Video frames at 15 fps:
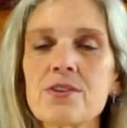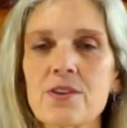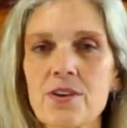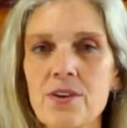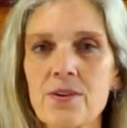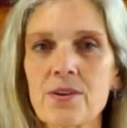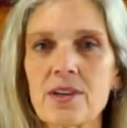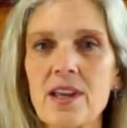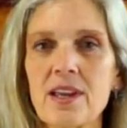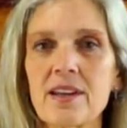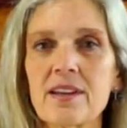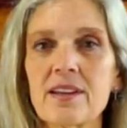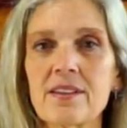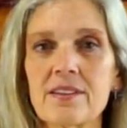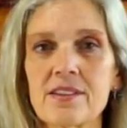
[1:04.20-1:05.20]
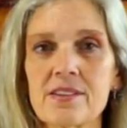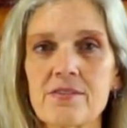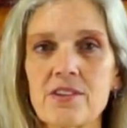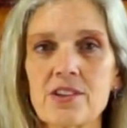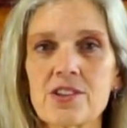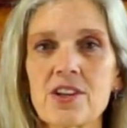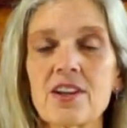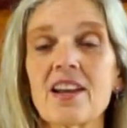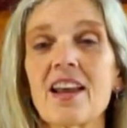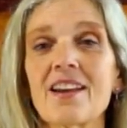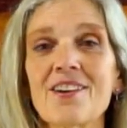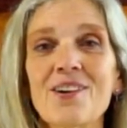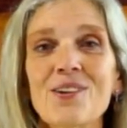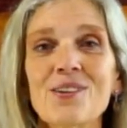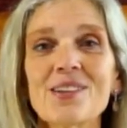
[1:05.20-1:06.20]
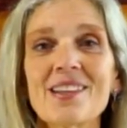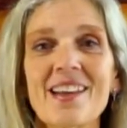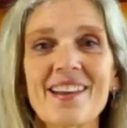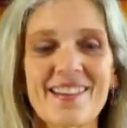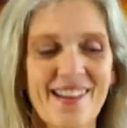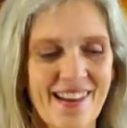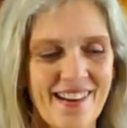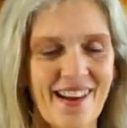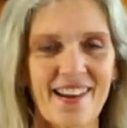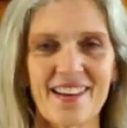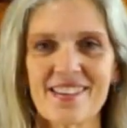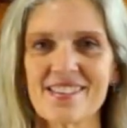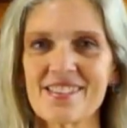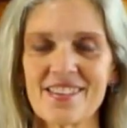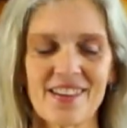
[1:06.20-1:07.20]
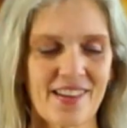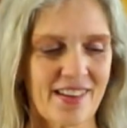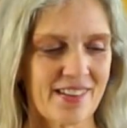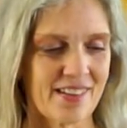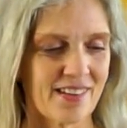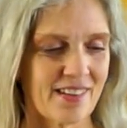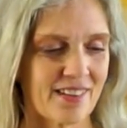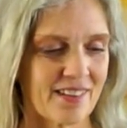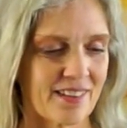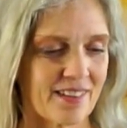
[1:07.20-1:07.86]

to create in this vision, and holding that highest light?